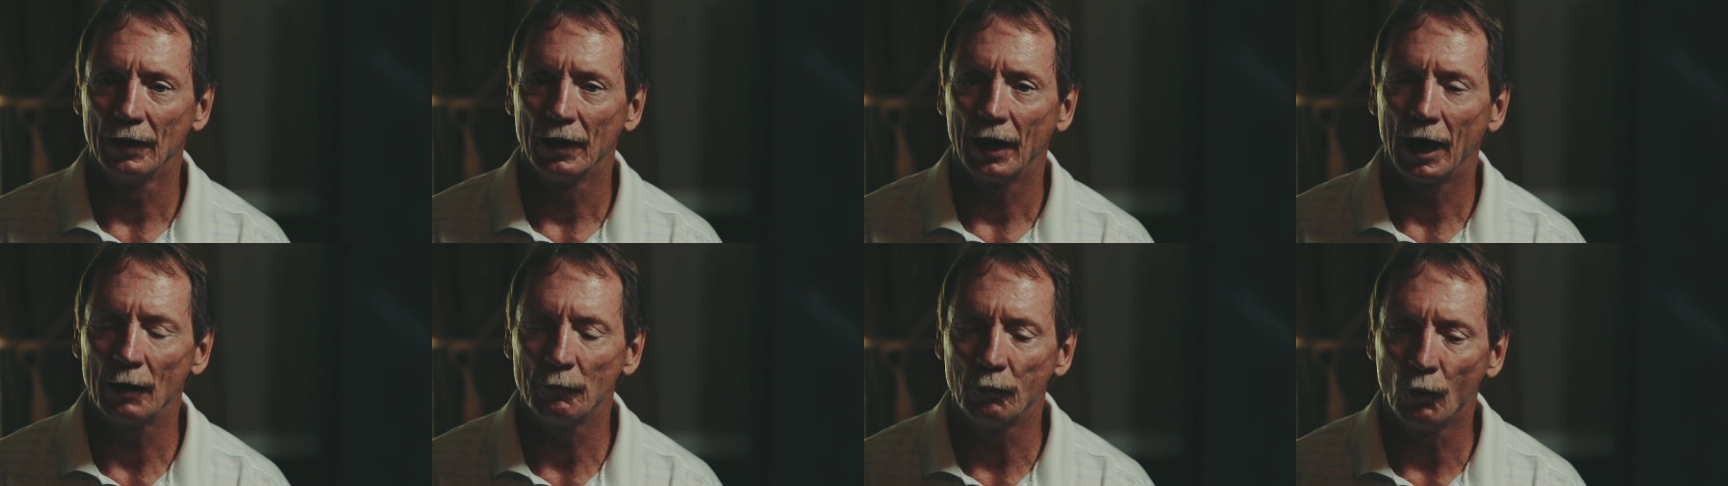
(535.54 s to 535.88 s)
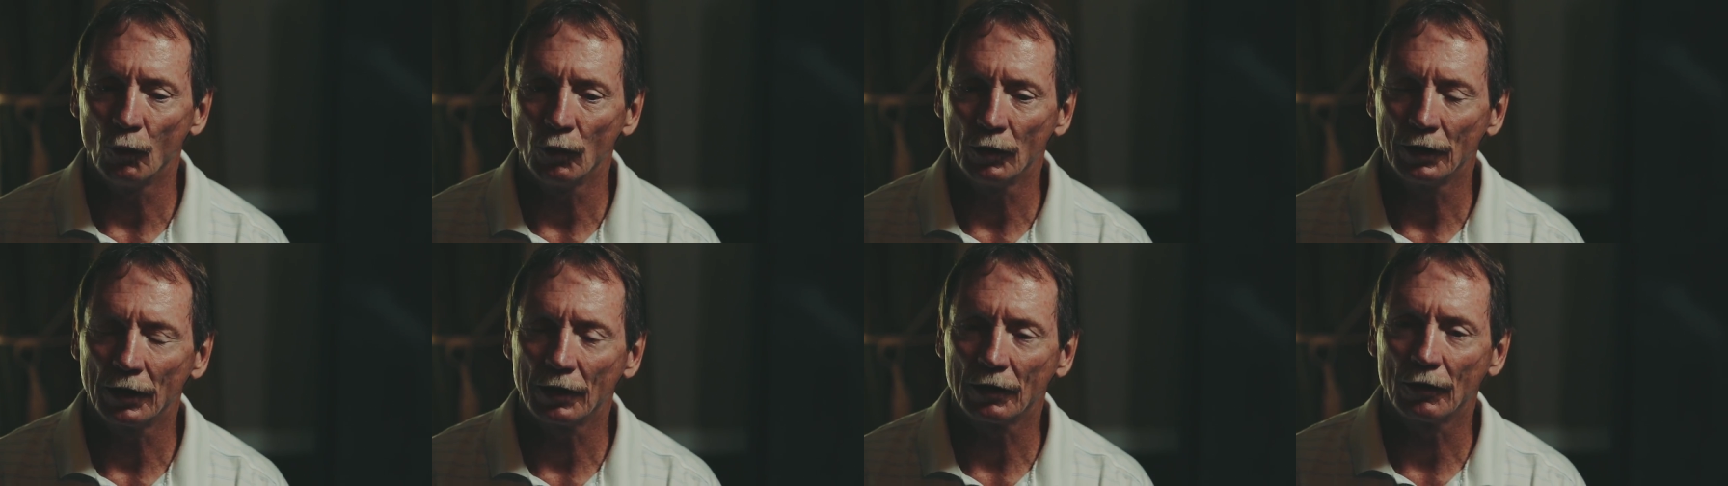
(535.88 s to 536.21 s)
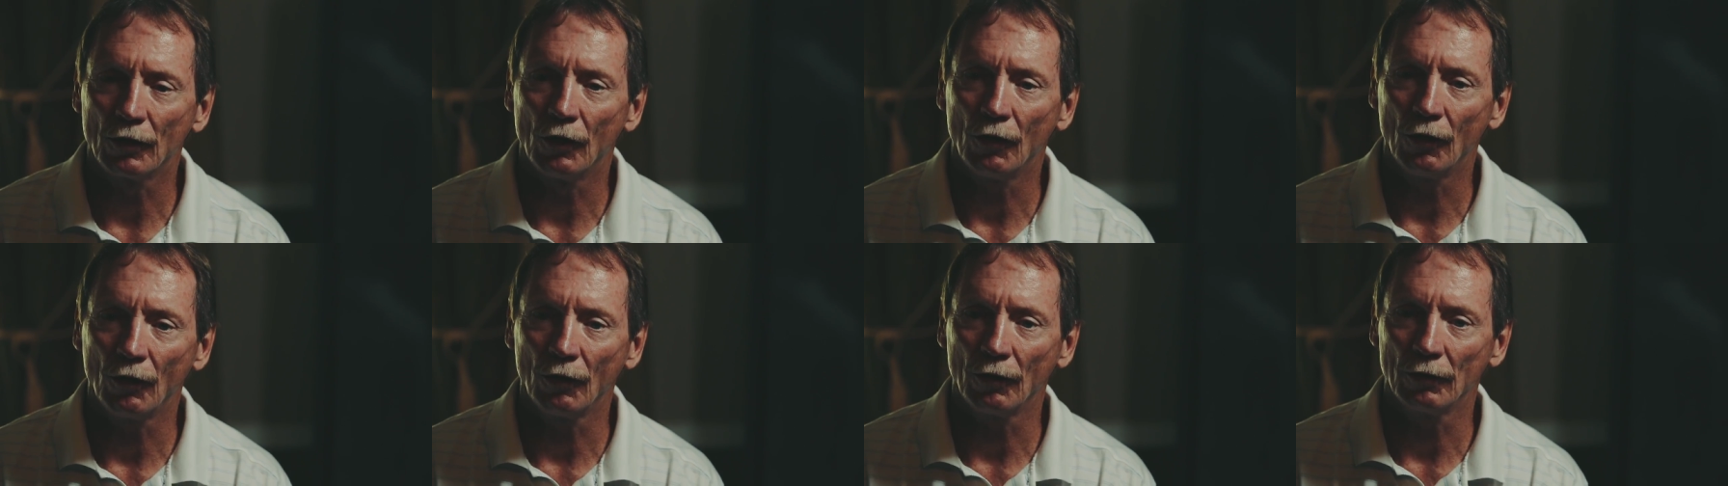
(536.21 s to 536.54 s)
I pointed that
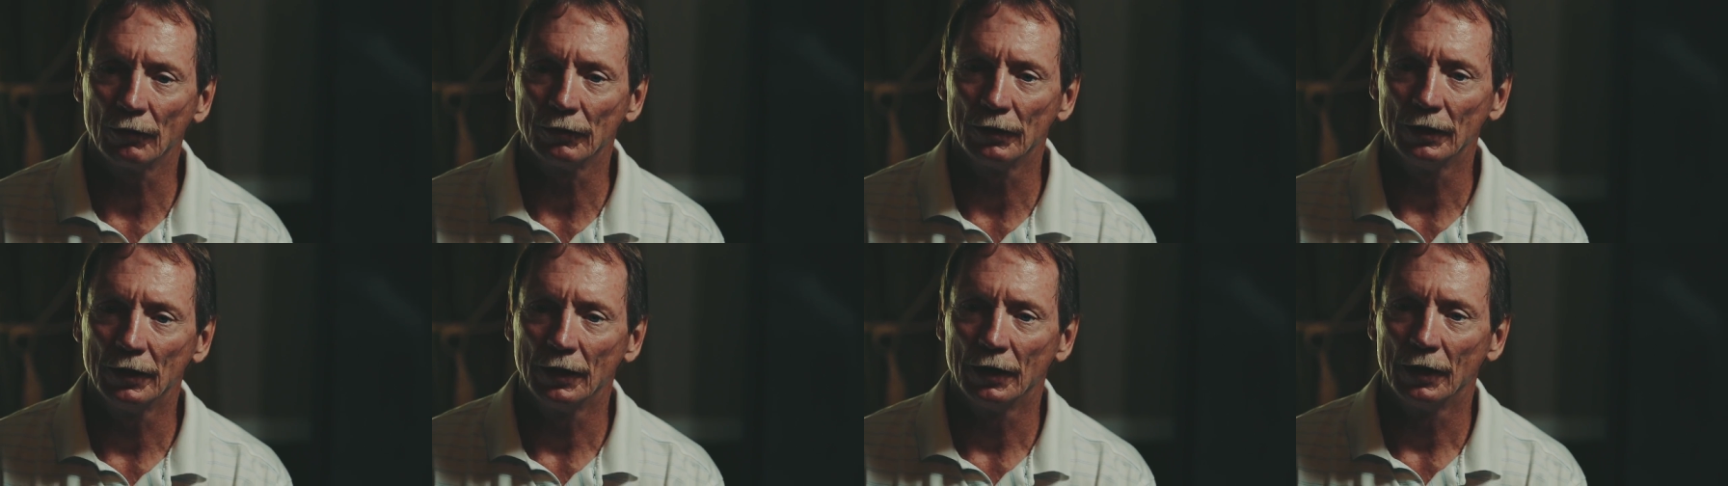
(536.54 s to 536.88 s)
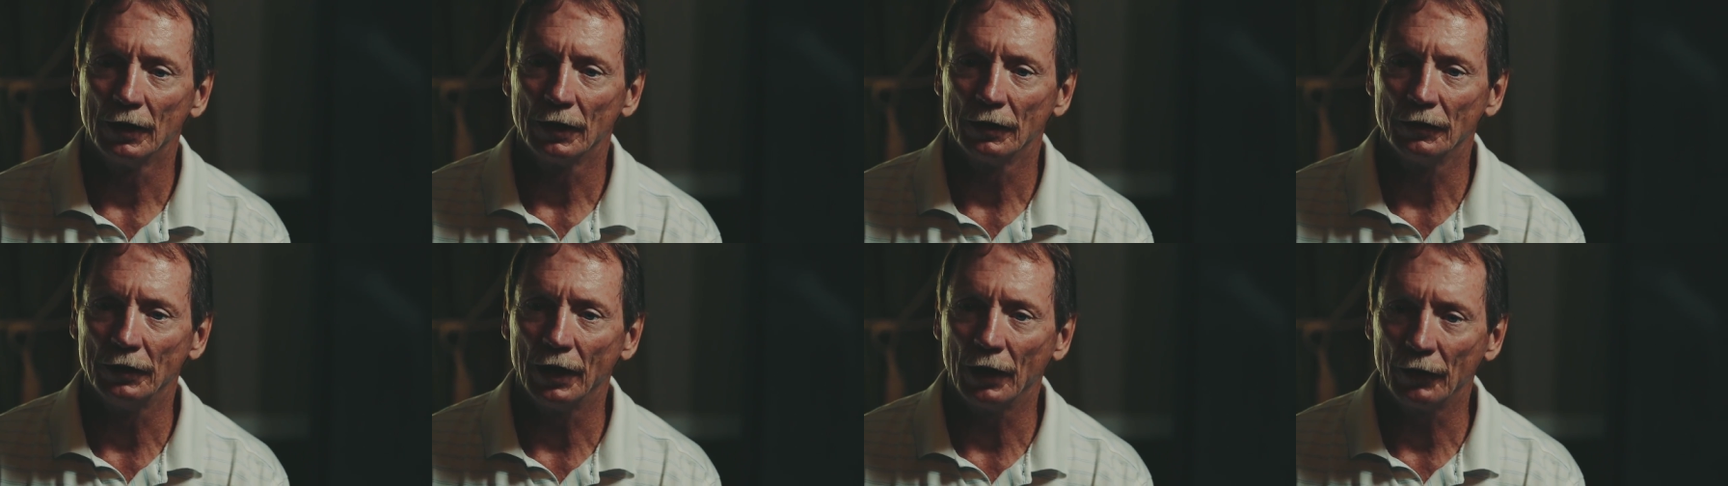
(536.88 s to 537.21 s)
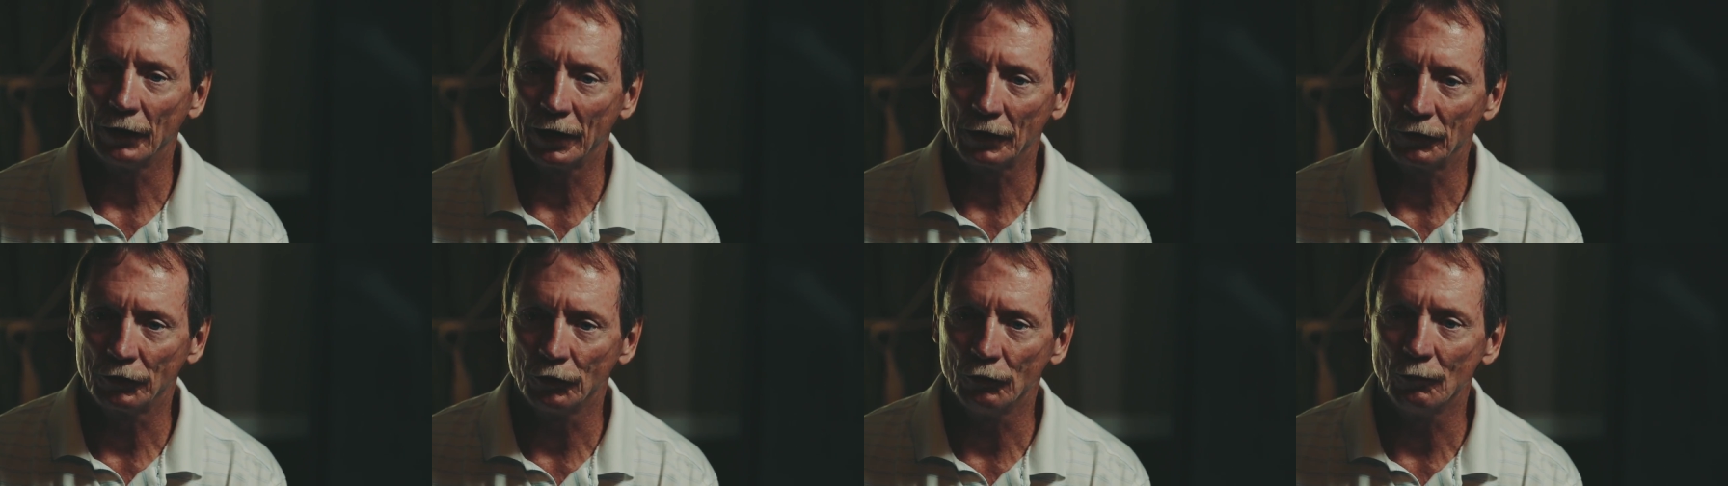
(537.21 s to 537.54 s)
car down
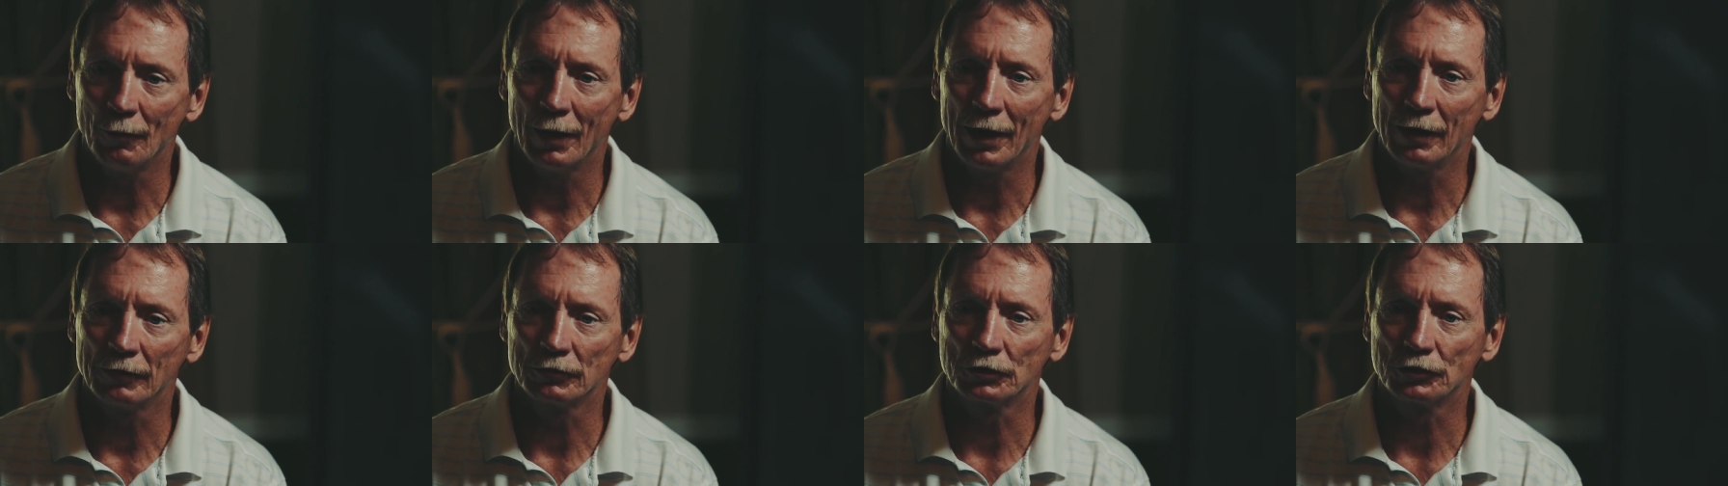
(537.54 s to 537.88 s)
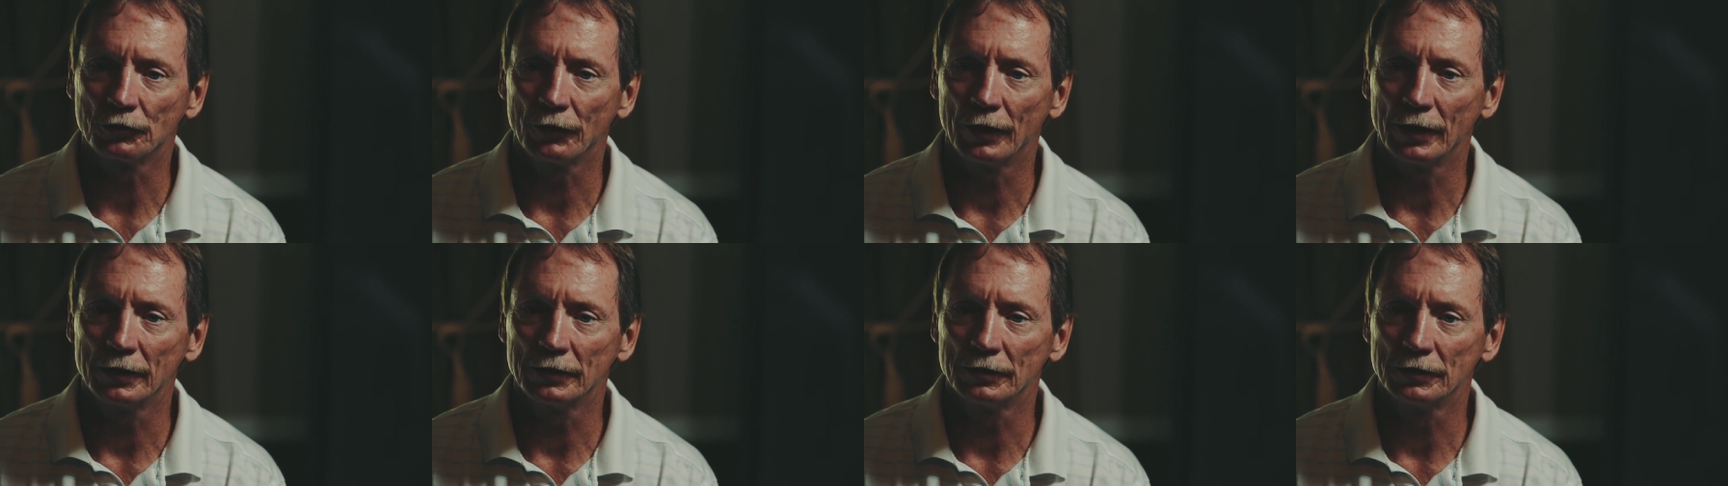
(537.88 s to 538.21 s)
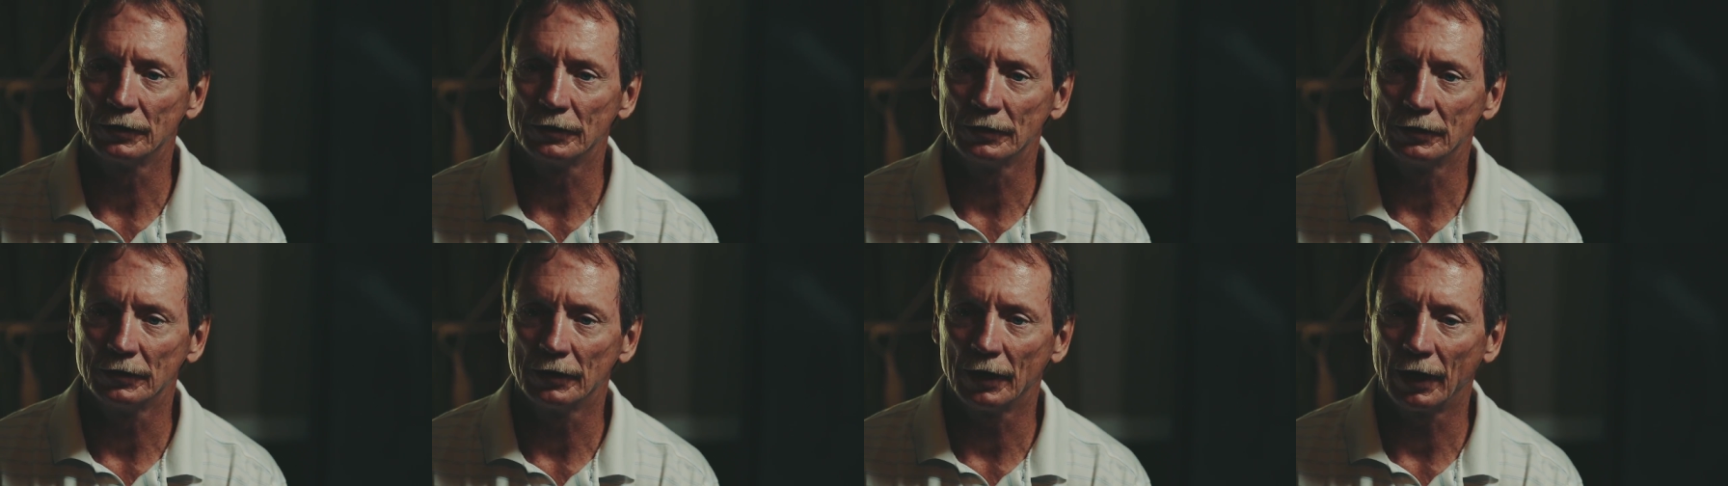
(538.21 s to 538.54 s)
that two mile
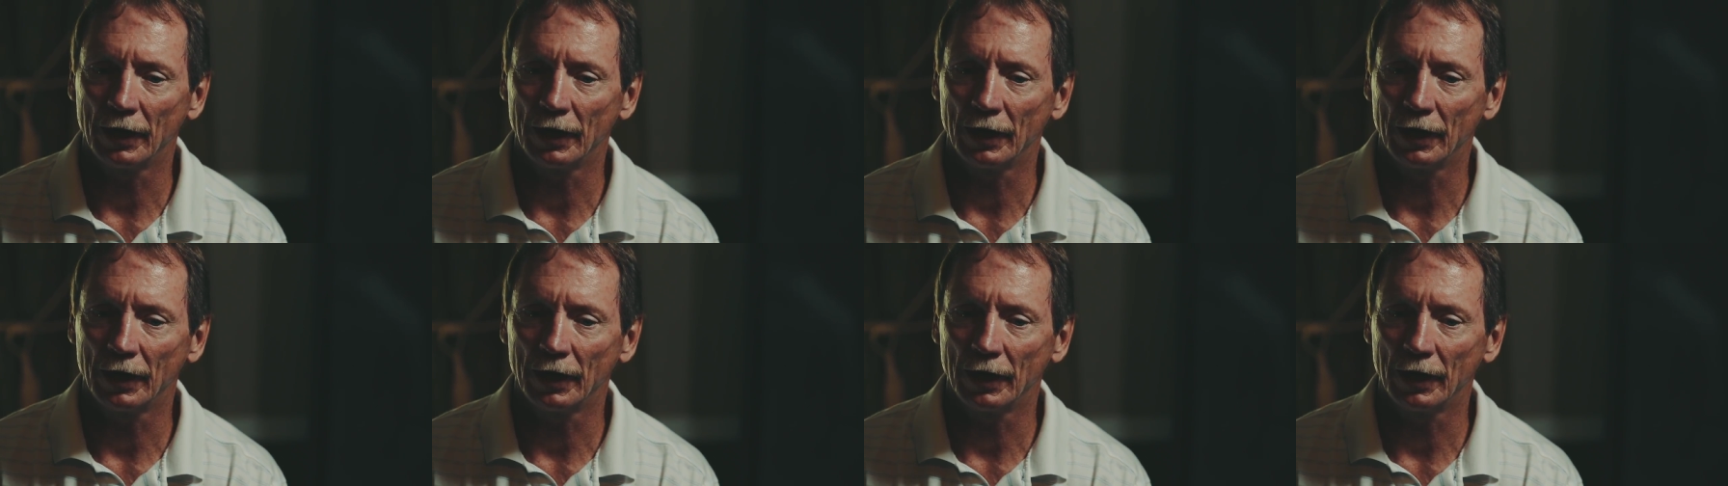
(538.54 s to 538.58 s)
stretch,